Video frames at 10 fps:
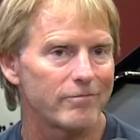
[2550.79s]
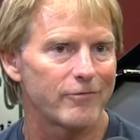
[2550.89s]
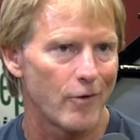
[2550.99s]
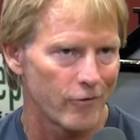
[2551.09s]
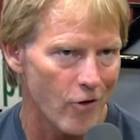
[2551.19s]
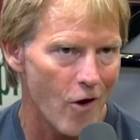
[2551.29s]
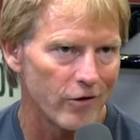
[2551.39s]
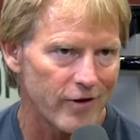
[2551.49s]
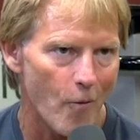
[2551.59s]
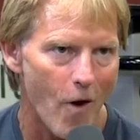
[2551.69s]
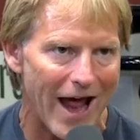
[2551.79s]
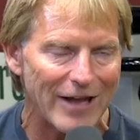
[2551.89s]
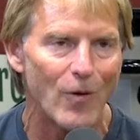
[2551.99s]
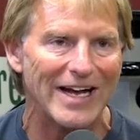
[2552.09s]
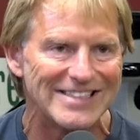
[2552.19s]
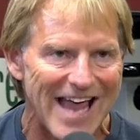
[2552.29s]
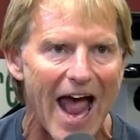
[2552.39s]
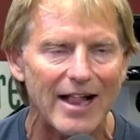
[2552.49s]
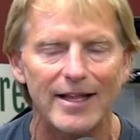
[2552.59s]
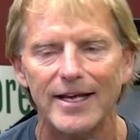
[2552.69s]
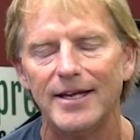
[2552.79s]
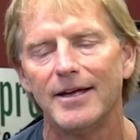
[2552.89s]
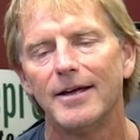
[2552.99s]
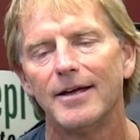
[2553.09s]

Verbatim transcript: for as long as I want. I do exactly